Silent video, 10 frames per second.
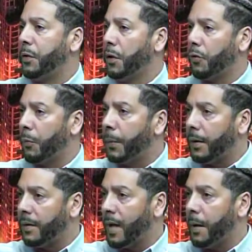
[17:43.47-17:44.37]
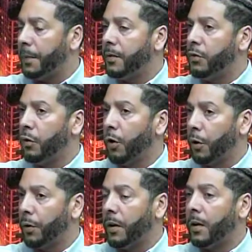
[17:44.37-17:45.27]
just putting the time into
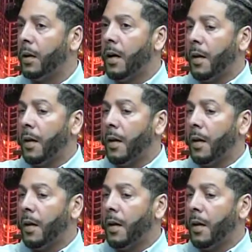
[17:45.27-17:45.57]
learning